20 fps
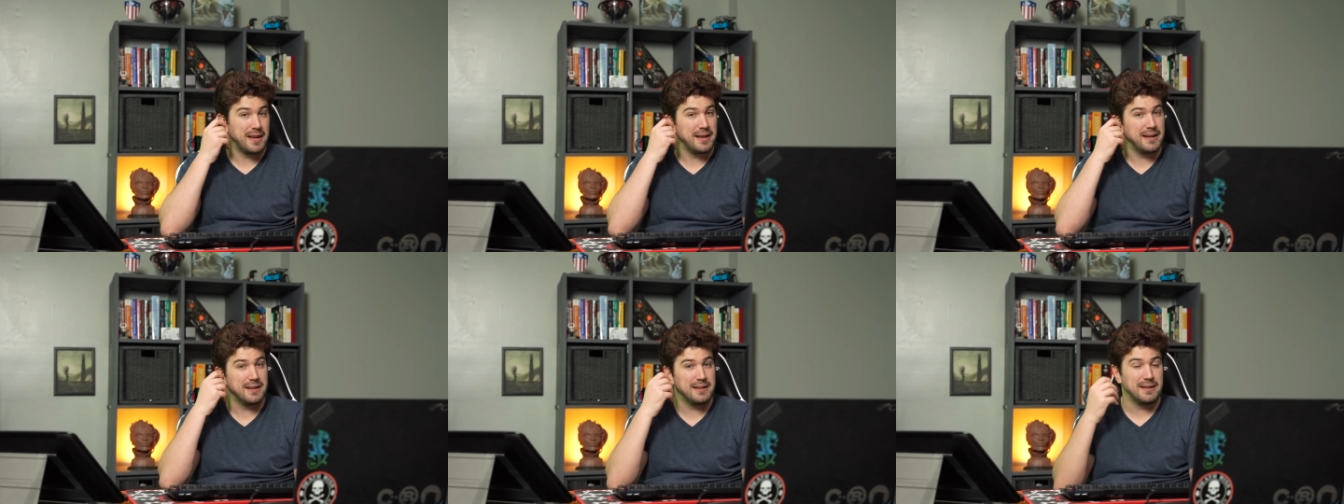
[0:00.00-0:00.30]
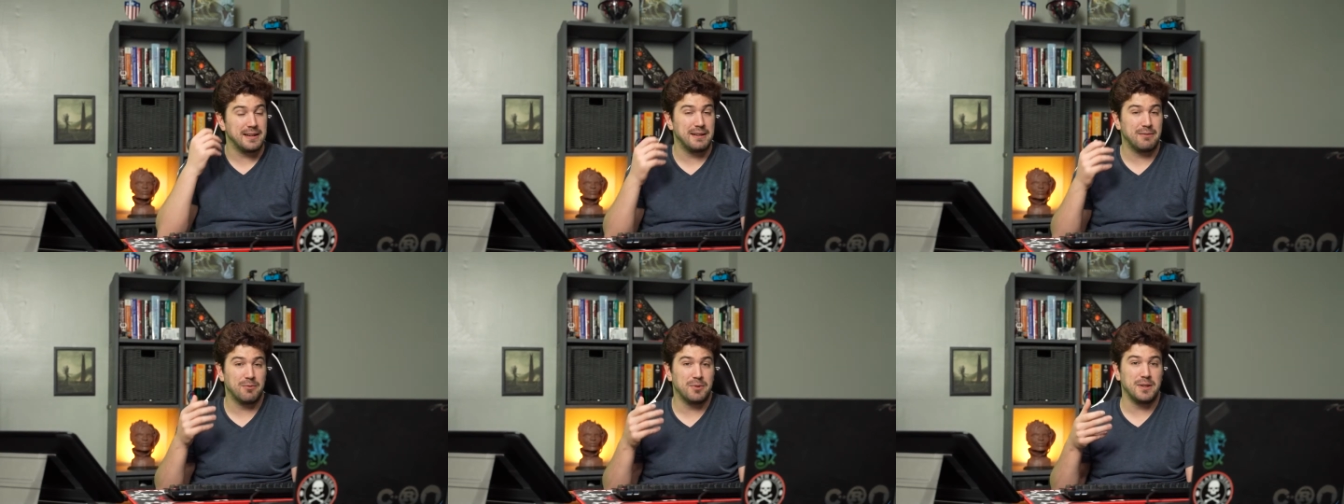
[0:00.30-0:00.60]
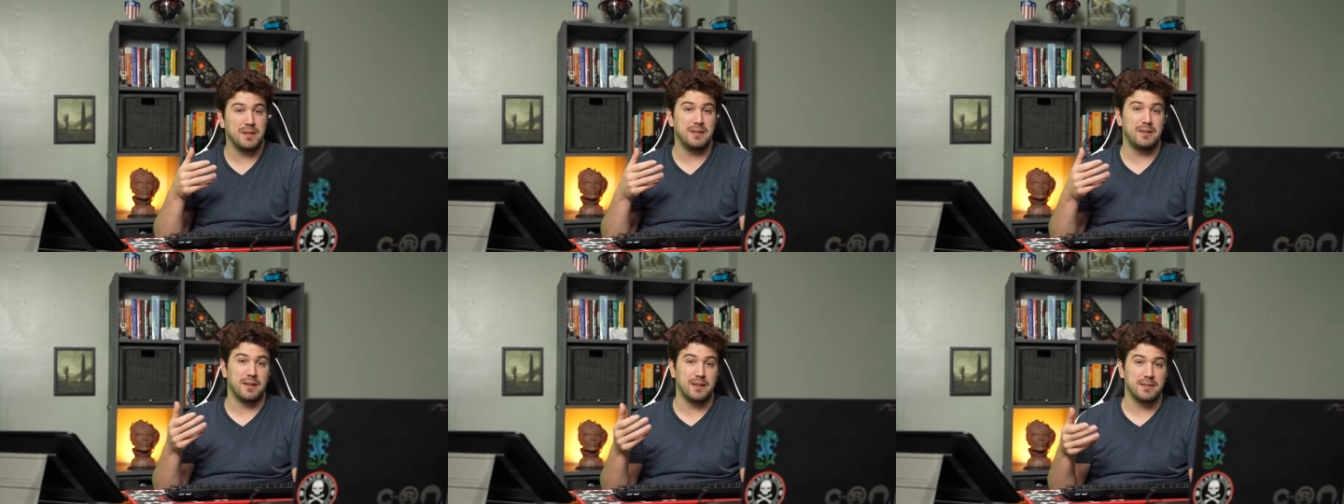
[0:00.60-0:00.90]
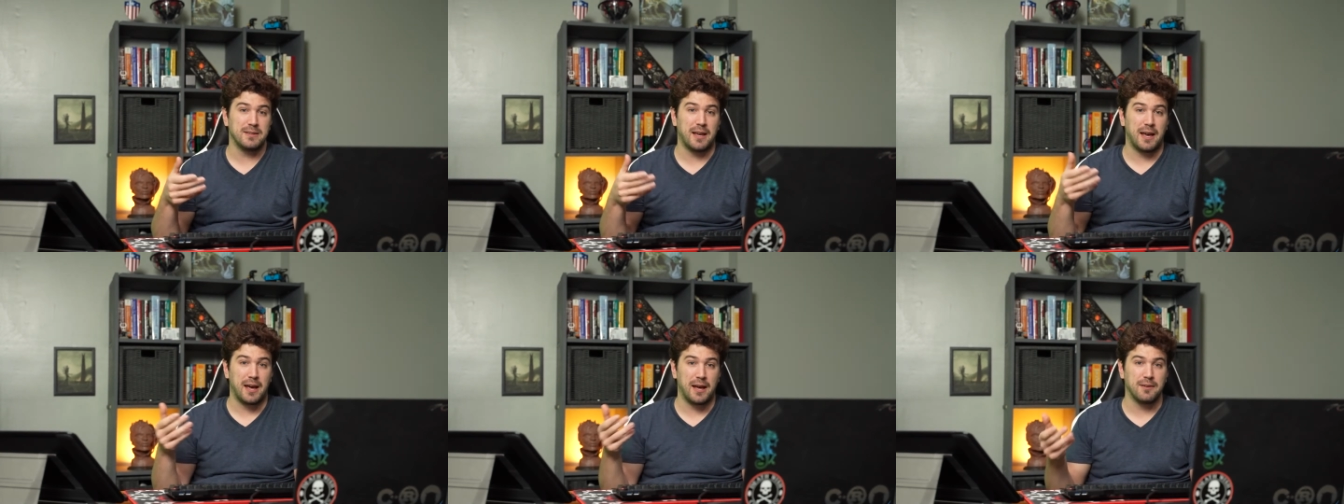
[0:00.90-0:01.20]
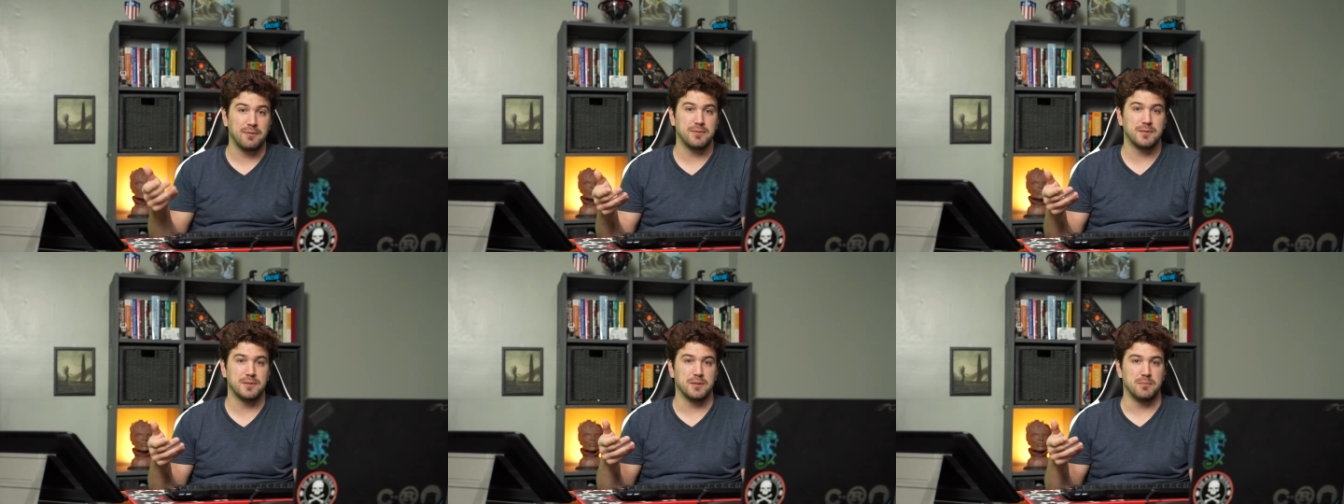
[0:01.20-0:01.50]
and it really does
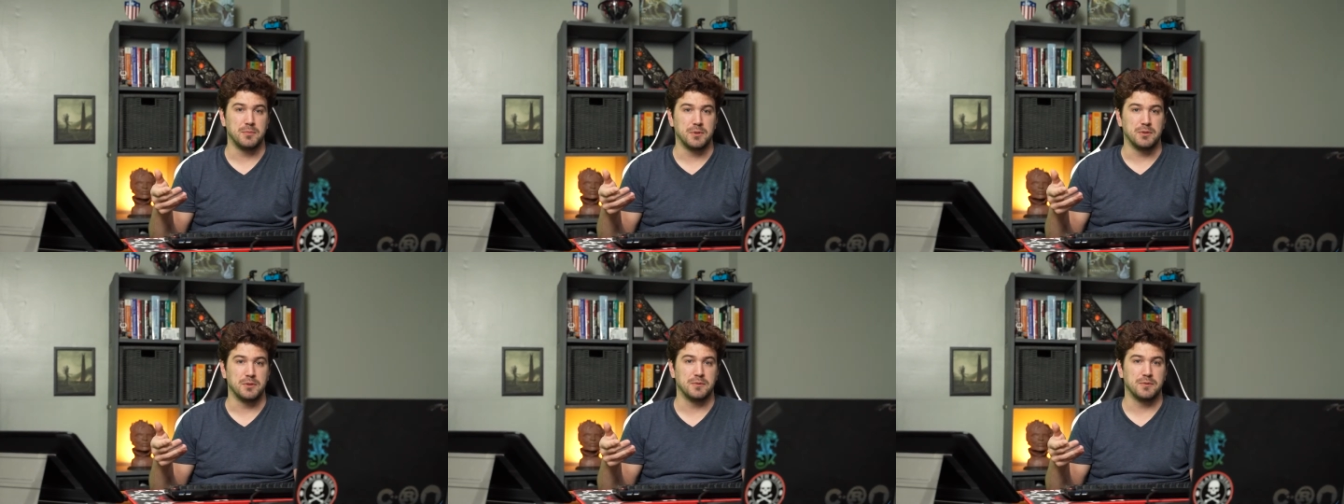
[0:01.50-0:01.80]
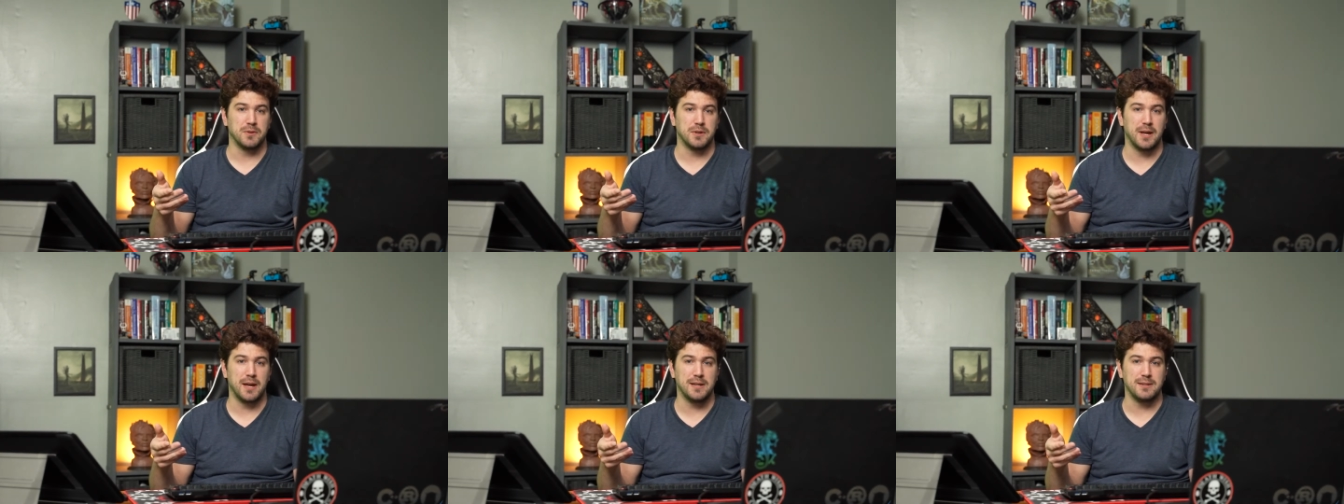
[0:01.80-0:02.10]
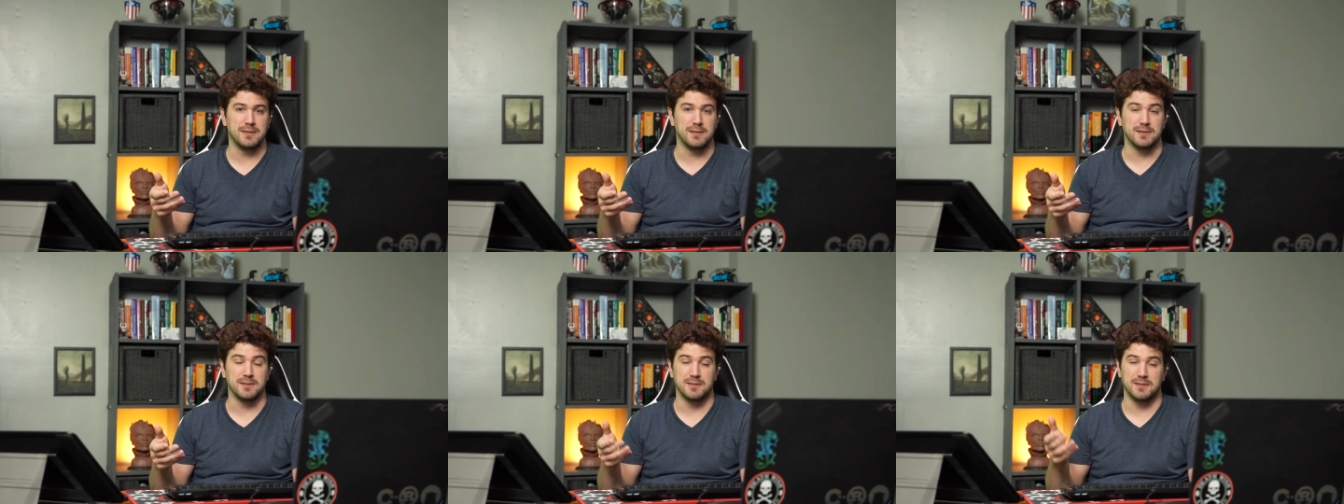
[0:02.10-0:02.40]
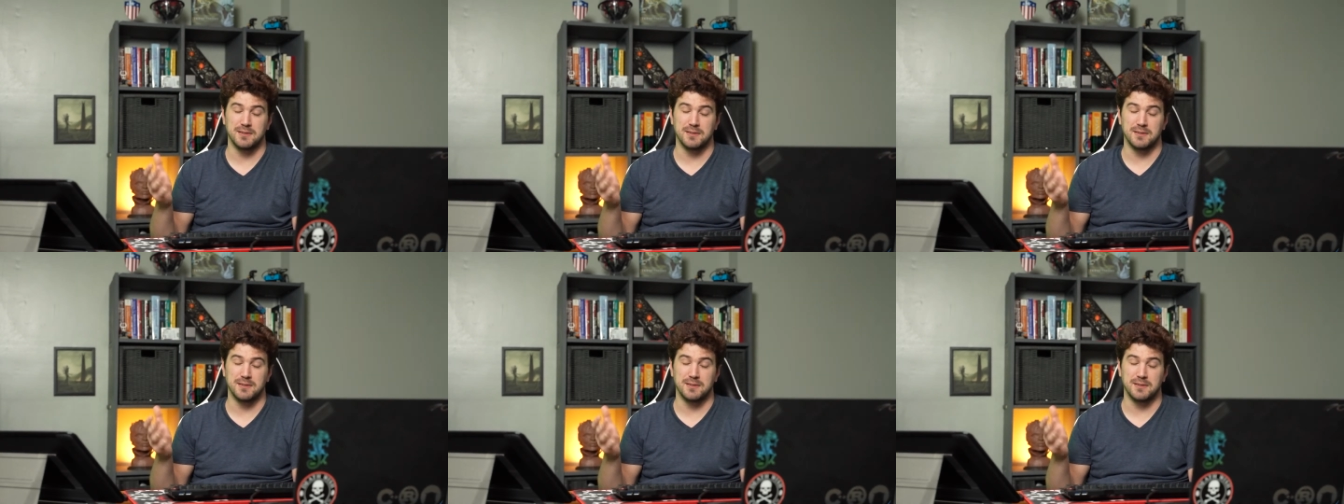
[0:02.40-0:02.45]
have some useful cases.